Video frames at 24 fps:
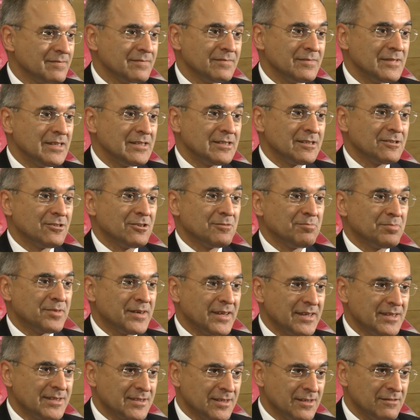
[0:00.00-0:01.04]
These are not
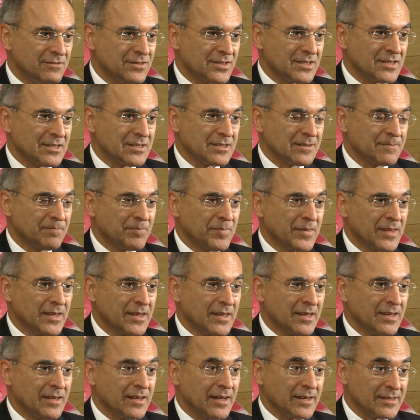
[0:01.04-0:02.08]
price services.
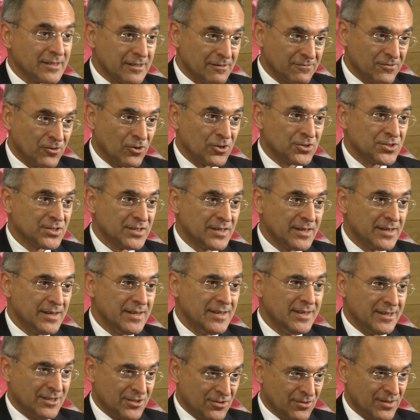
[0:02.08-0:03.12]
And
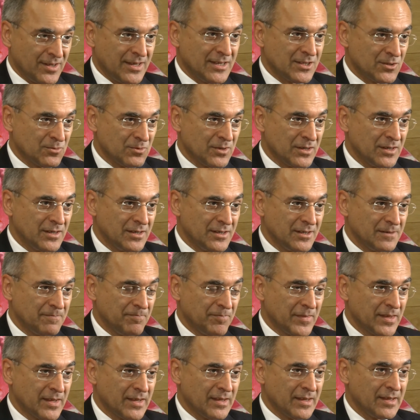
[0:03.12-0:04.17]
unfortunately, in today's world,
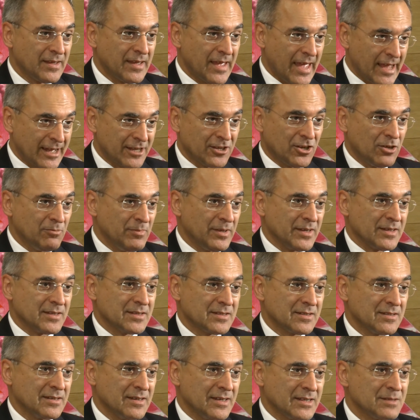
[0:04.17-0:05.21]

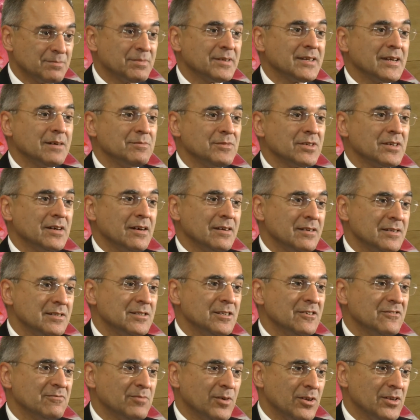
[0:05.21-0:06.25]
economics has become the currency
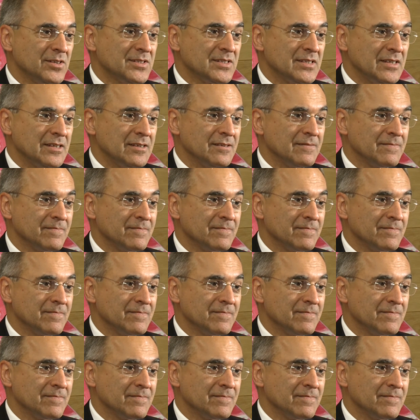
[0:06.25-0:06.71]
of policy.